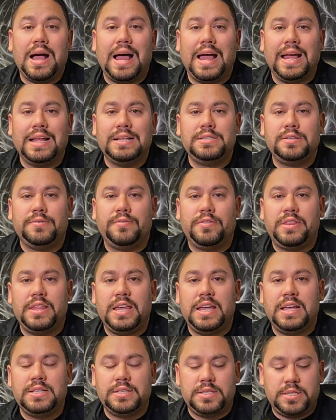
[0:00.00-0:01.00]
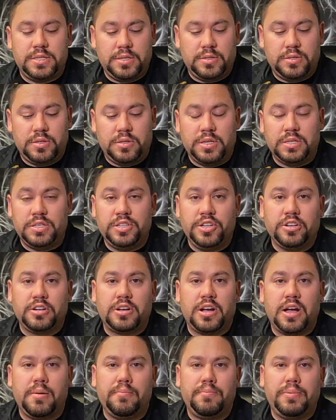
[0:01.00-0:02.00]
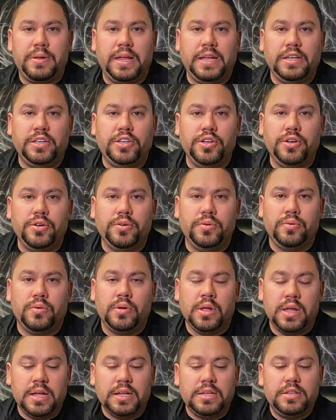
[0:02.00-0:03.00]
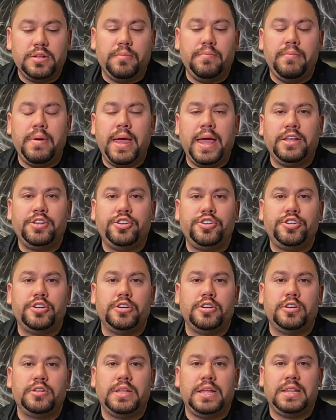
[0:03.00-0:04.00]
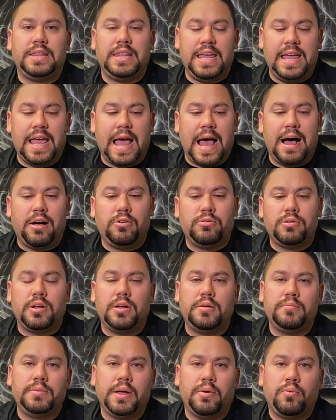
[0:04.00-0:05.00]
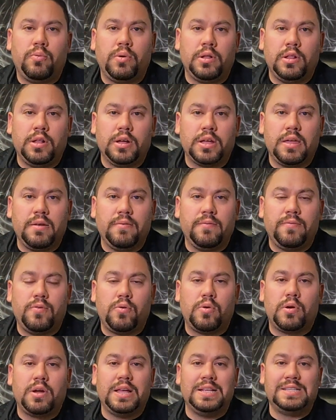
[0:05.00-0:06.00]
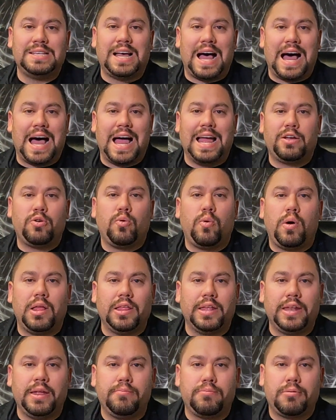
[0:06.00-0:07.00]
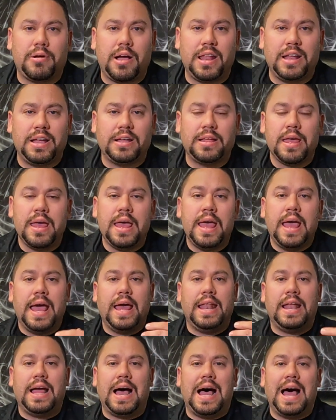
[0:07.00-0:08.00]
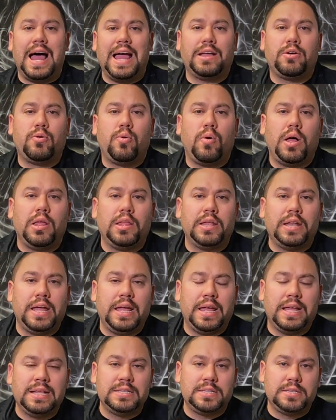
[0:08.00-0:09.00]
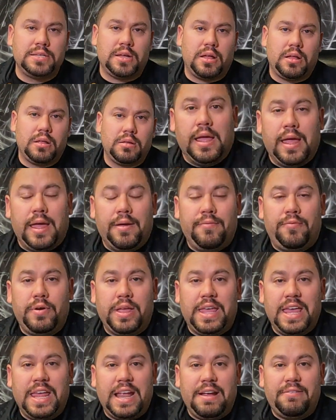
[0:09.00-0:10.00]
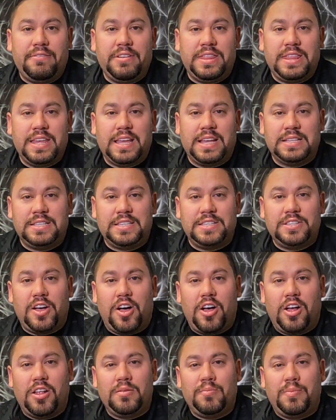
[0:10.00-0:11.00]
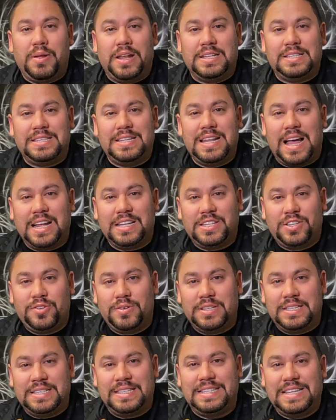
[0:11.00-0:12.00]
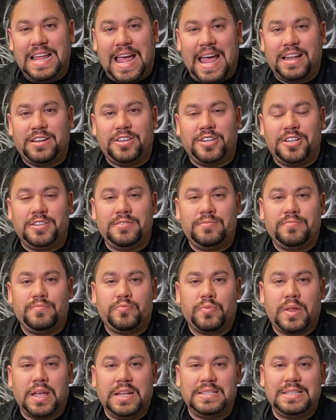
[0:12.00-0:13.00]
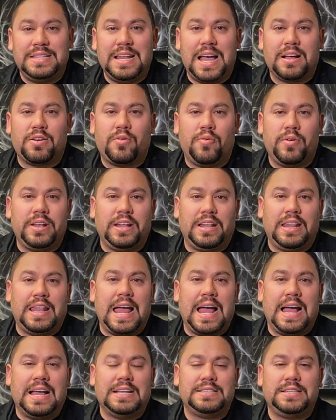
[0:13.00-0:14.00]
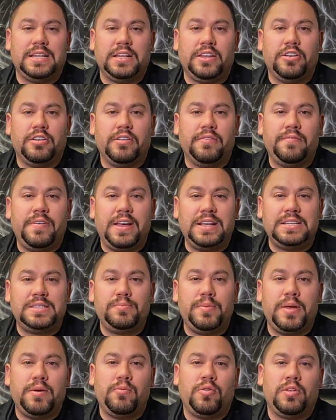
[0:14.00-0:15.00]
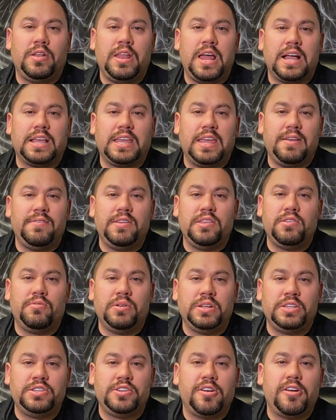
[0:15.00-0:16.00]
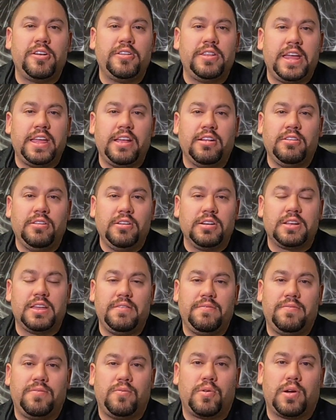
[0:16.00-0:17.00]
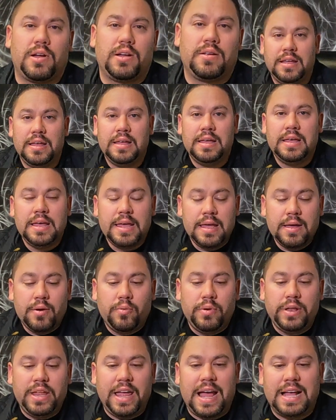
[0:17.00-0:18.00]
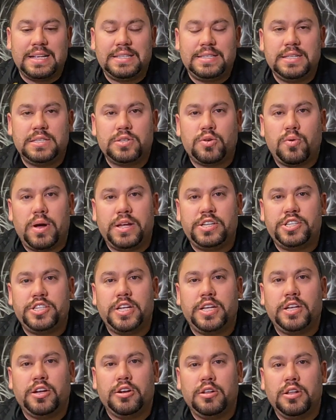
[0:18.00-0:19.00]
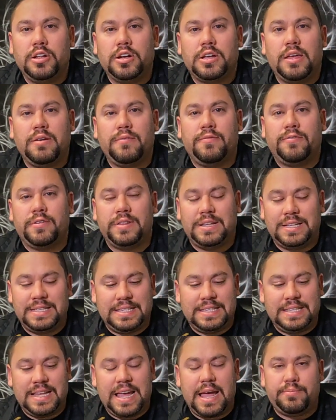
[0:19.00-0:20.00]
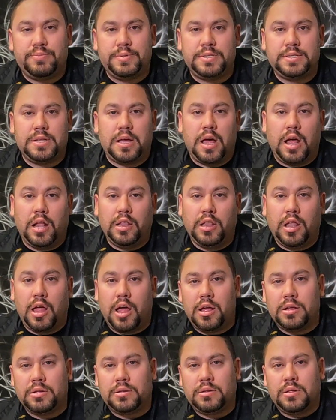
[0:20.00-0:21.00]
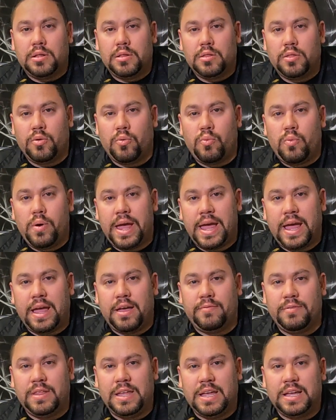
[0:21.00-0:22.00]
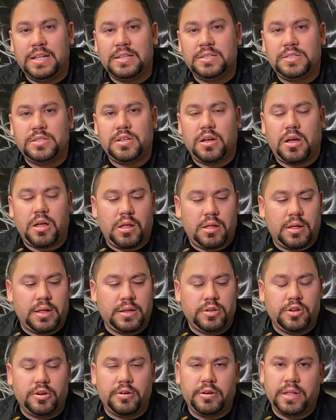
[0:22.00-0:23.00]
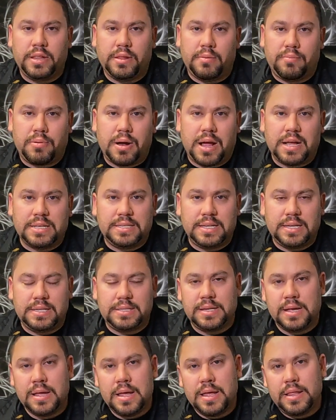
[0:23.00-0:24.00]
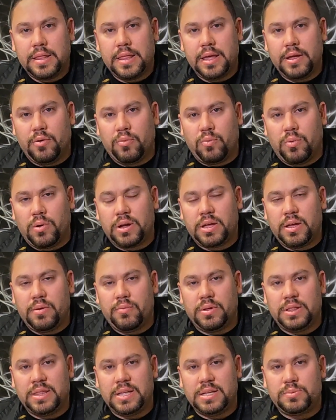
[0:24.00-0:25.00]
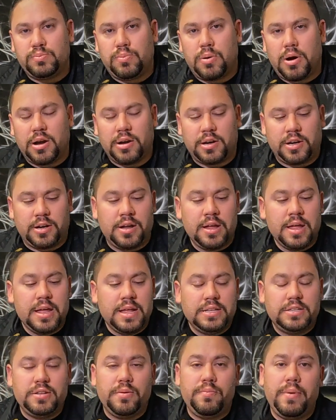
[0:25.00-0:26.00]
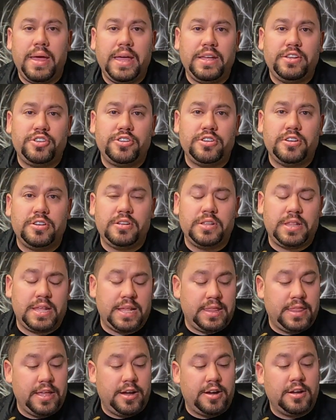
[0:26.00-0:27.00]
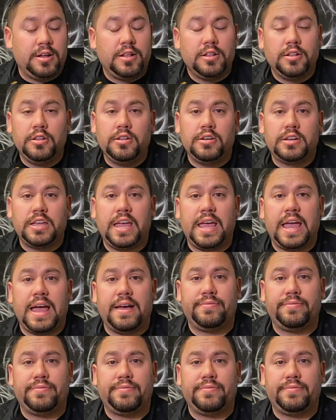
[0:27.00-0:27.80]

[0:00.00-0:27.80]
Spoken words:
kinds of things does your company do to make sure that the outcome that we're looking for is a high quality product and a high quality install? If we get everything installed, but it's not to a standard, it's not going to last, and your investment will not give you the return that you're looking for. When you ask this question, you're looking for the steps along the way of the install and during the process that you're working with this partner to make sure that they're looking